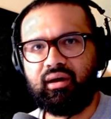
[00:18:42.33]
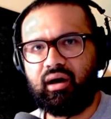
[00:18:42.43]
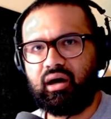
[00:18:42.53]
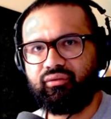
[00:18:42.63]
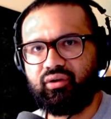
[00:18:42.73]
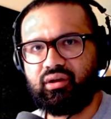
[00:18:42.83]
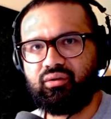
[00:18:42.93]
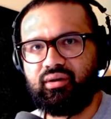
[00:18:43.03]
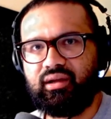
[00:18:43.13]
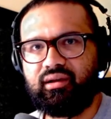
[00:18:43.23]
offering
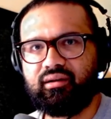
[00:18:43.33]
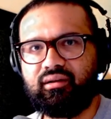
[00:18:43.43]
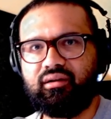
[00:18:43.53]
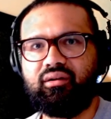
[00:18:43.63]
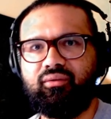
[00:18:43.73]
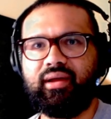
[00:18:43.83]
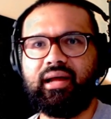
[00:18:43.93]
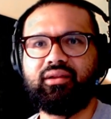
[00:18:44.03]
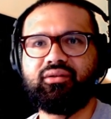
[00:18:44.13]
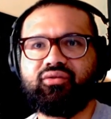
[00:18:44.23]
unique new
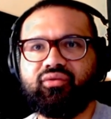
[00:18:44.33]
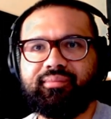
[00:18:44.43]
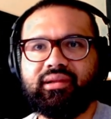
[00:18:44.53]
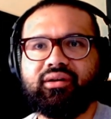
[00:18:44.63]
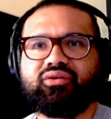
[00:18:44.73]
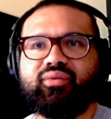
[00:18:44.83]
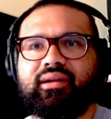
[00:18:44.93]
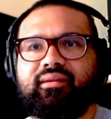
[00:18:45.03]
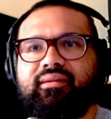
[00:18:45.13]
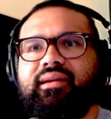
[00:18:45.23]
challenge for players
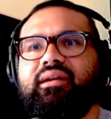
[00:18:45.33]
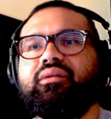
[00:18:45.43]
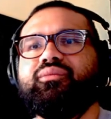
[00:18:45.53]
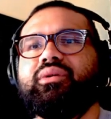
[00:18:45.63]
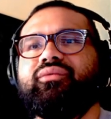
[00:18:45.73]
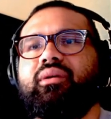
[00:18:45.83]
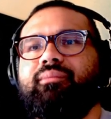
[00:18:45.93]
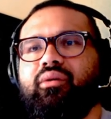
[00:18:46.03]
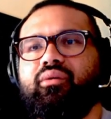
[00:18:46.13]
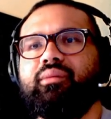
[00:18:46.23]
ready to take on one of
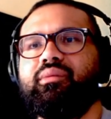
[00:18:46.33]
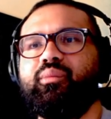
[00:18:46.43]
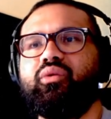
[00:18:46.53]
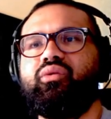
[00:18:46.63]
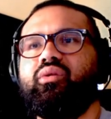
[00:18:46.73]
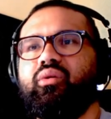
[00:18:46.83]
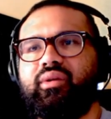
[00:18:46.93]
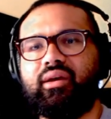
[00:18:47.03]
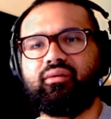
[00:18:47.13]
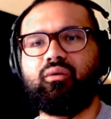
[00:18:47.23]
Vampirium's most
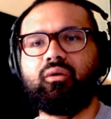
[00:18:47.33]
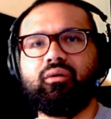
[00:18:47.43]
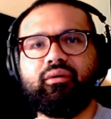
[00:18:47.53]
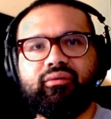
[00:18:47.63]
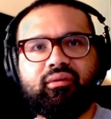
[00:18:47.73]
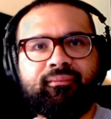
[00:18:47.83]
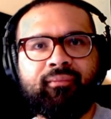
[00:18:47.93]
grotesque horrors.